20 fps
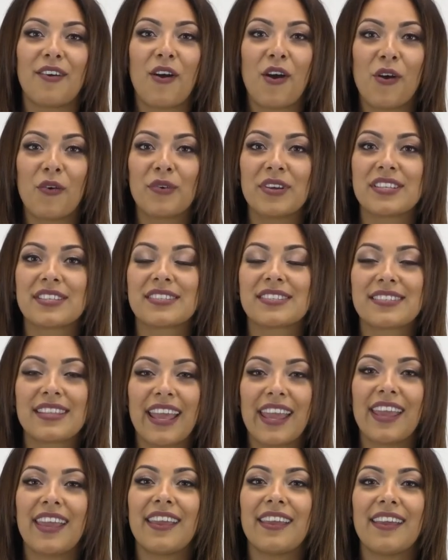always
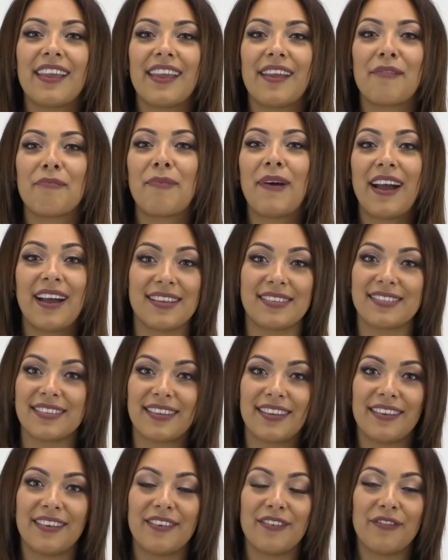stay
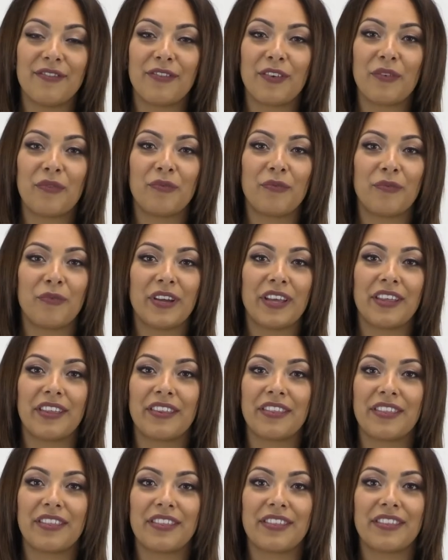positive
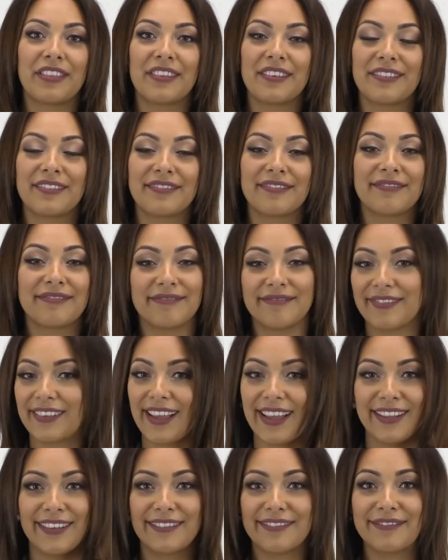with,
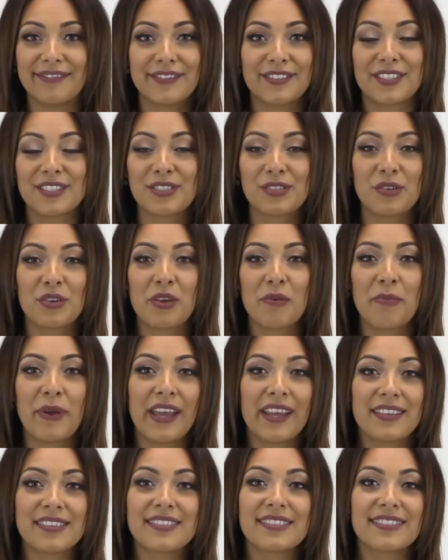and just do your
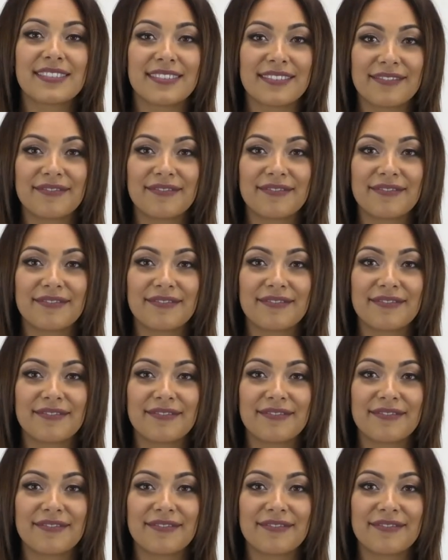best.